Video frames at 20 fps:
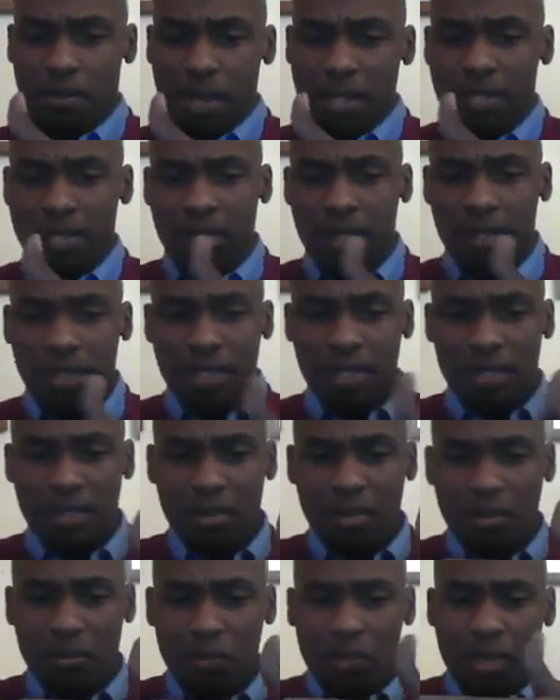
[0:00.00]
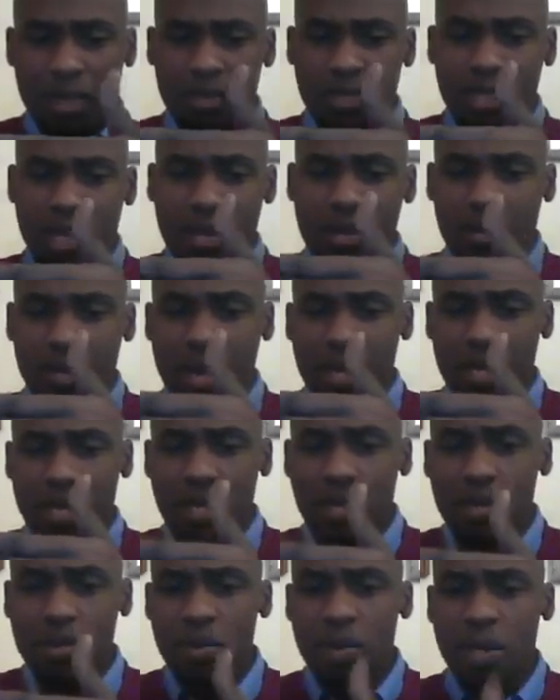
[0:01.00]
basically when they're
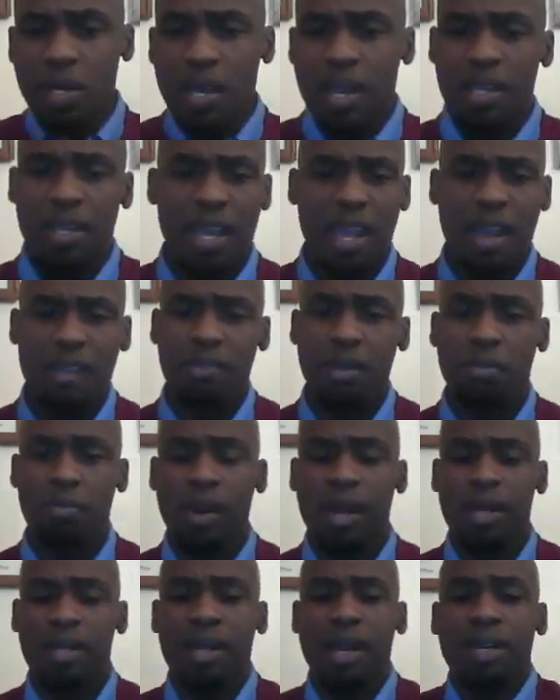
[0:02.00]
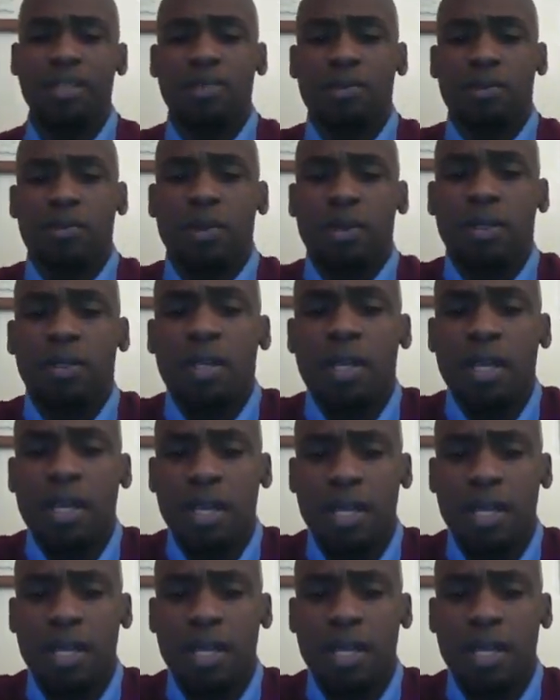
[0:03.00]
tailgating you and they have their bright lights on,